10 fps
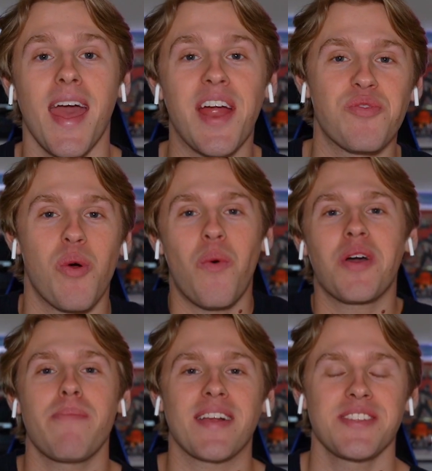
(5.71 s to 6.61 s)
Hey everyone,
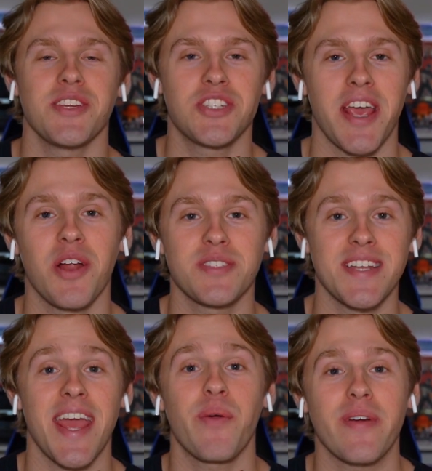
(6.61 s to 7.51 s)
welcome back to the channel.
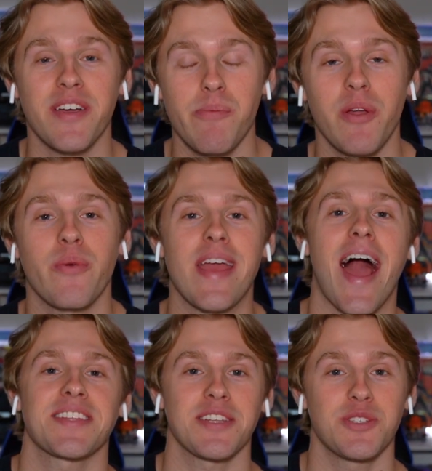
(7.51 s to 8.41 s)
Today we're going to be
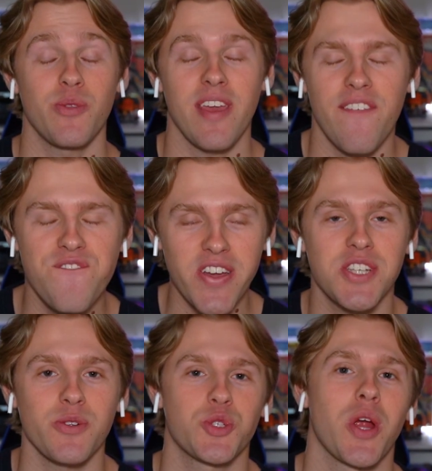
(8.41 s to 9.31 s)
reacting to the
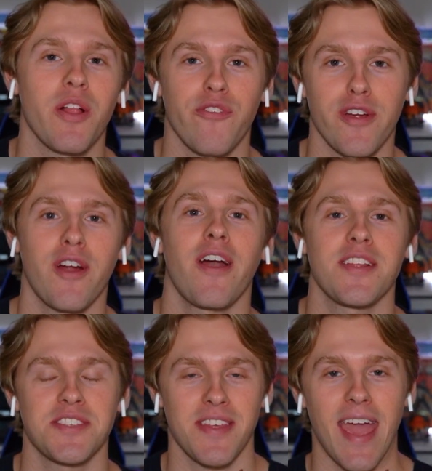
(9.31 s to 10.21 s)
official trailer for
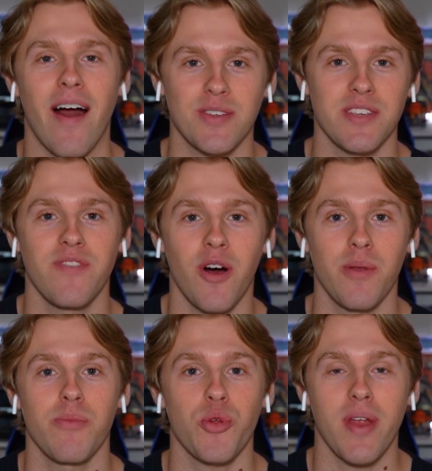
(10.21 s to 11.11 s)
Guardians of the Galaxy
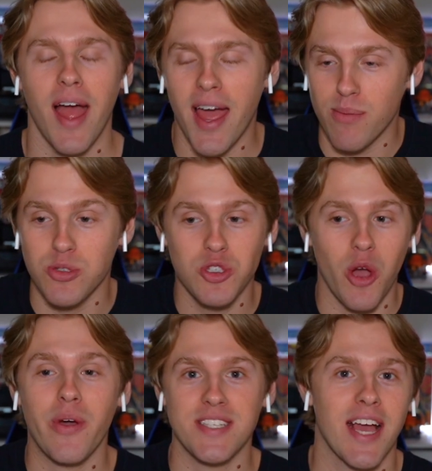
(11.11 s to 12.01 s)
Volume 3. I am
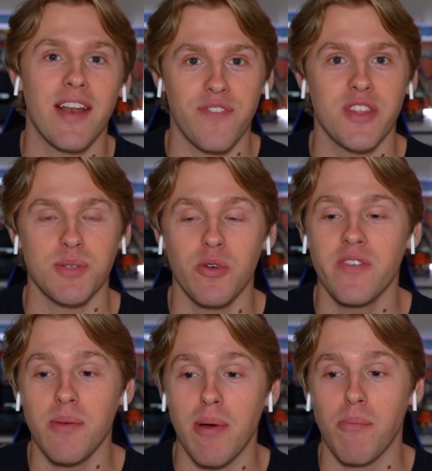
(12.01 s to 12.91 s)
so excited for this
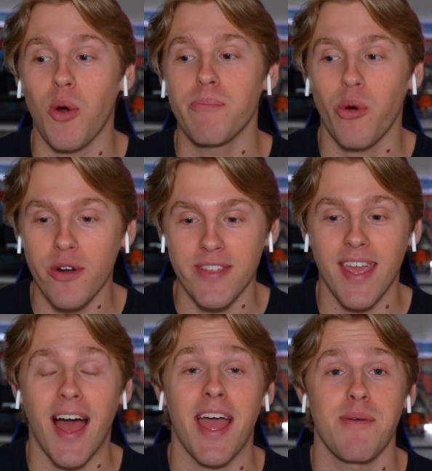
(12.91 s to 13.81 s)
movie, but more
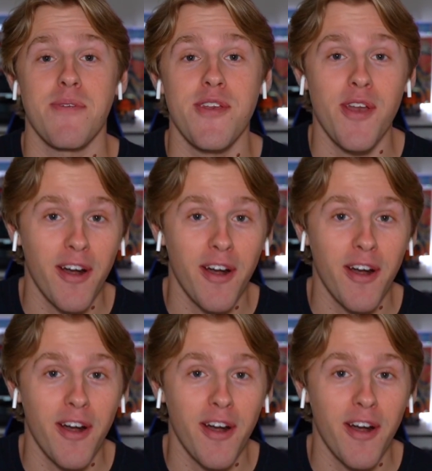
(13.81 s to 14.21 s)
importantly, I am